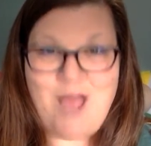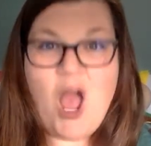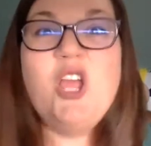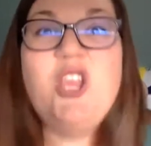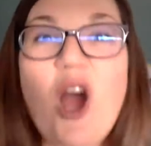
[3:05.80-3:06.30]

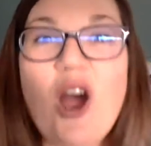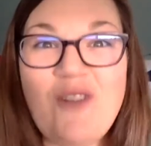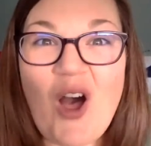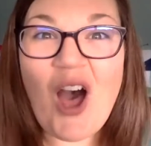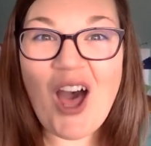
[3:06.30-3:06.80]
Your
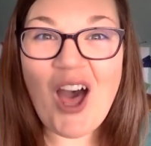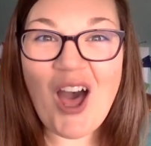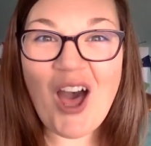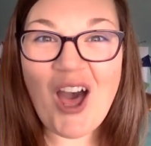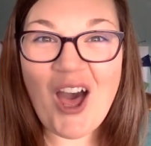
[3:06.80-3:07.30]

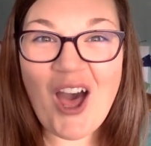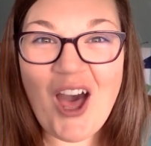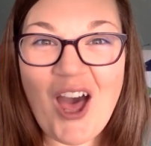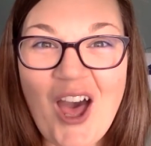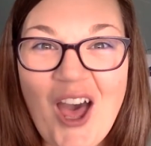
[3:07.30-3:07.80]

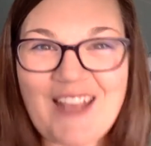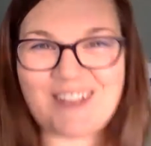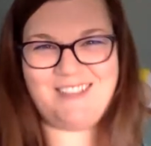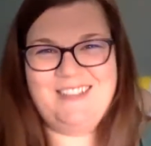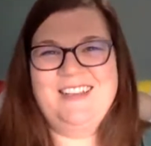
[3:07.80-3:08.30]

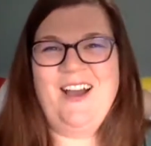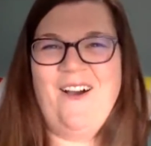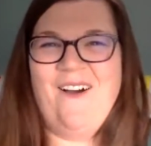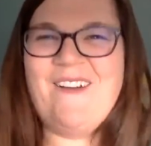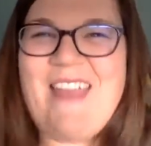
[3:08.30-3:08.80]
voice.
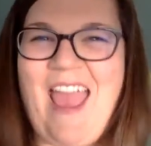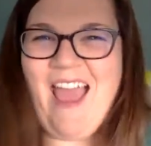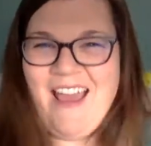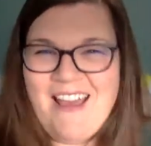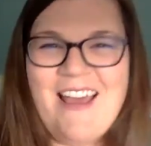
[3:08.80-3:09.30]
Oh yeah.
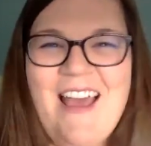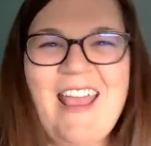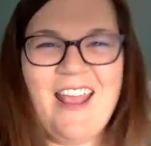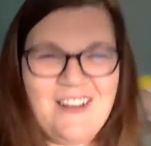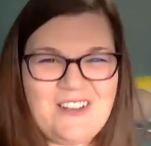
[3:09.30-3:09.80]

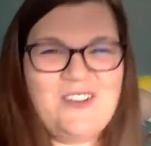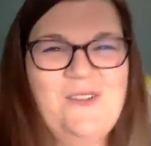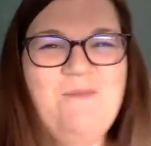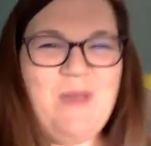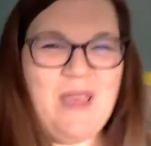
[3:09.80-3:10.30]

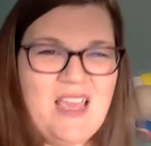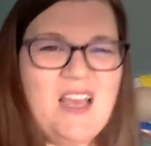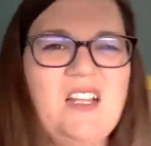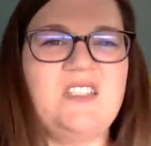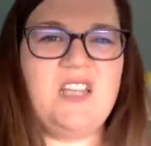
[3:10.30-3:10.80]

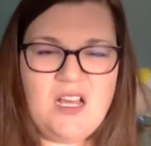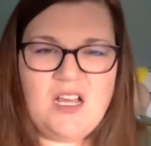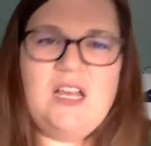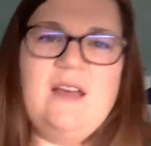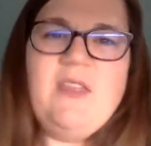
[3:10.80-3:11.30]
Instrument
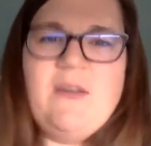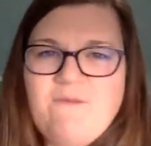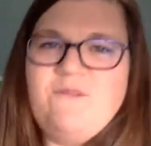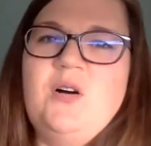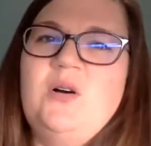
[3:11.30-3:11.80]
of the
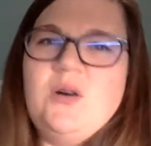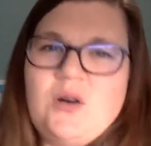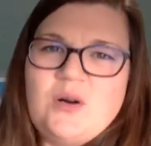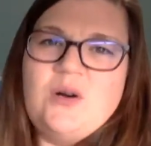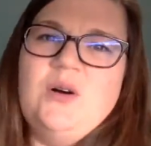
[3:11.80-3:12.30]

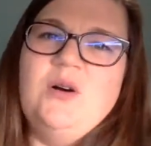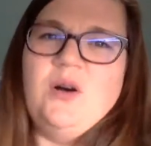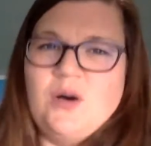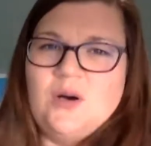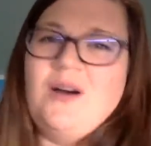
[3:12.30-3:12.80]

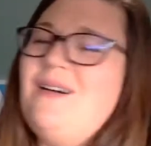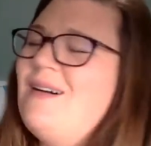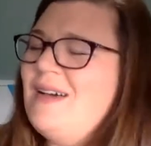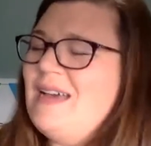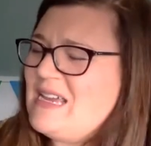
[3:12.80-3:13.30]
voice.
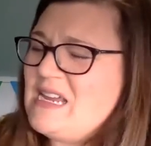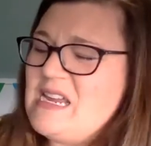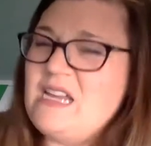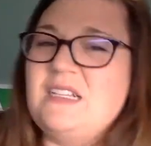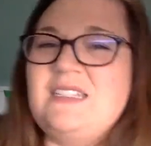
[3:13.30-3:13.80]

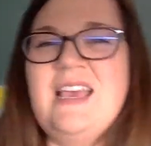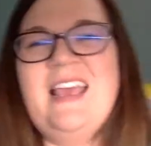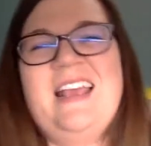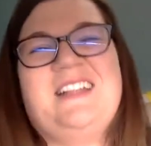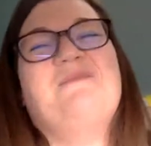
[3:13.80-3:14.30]

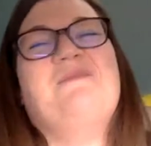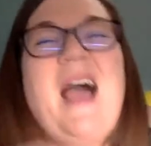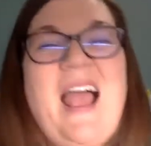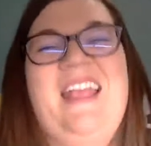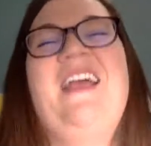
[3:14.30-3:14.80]
It's
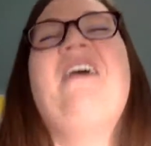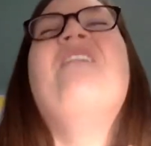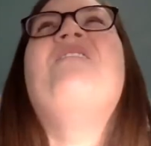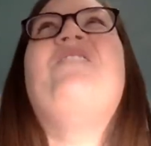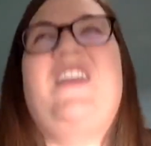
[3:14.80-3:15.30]
my
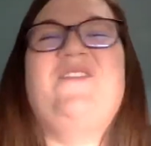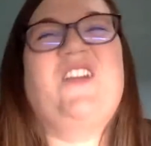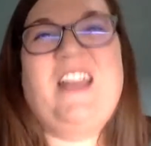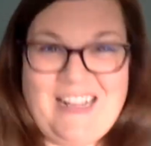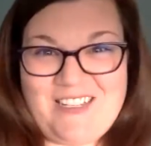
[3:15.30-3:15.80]

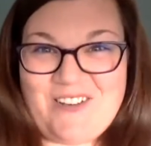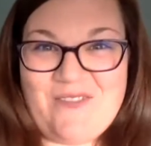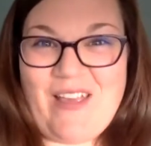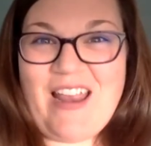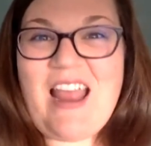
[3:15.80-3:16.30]
favorite
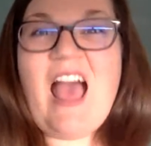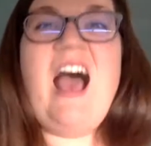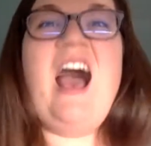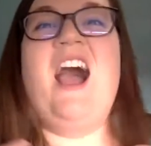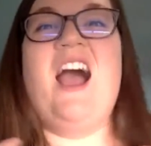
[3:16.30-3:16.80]
instrument.
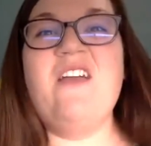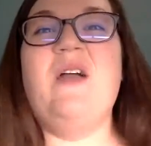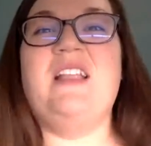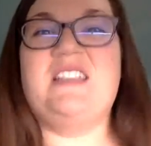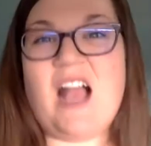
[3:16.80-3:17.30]
I
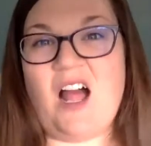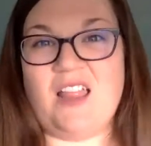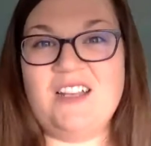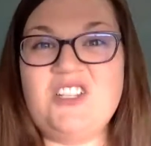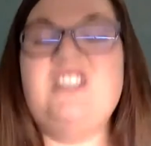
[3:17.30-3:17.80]
went to
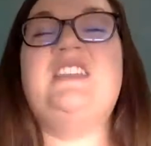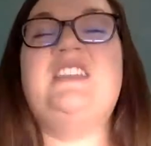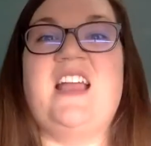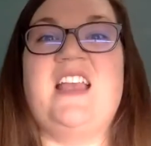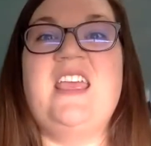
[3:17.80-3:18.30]
college to
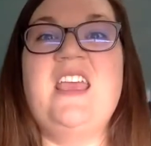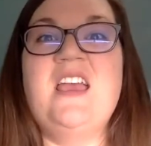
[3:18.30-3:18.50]
study